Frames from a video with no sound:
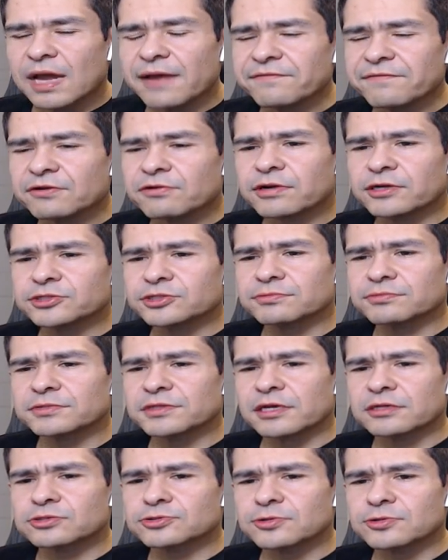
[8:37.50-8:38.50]
Question with
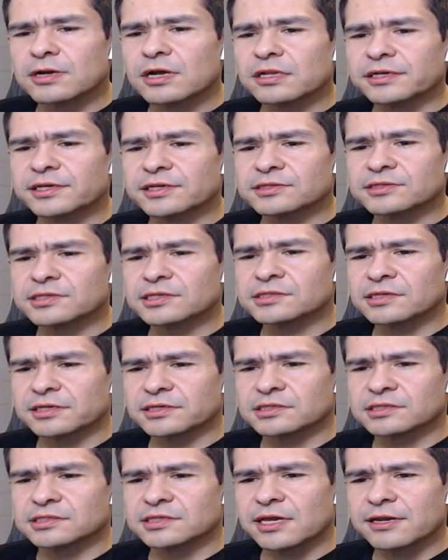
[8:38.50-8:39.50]
that trolley, is this
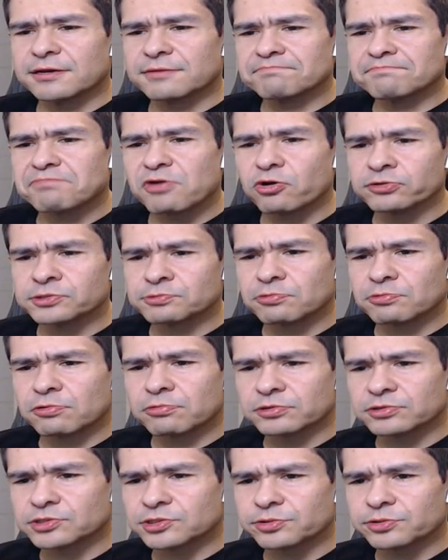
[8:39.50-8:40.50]
like set in post-World
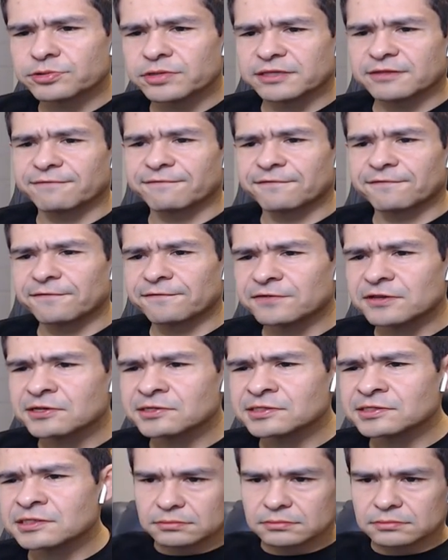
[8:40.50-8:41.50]
War II, like the
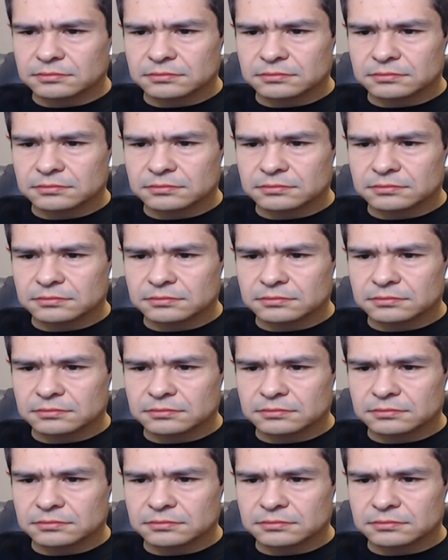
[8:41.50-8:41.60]
50s?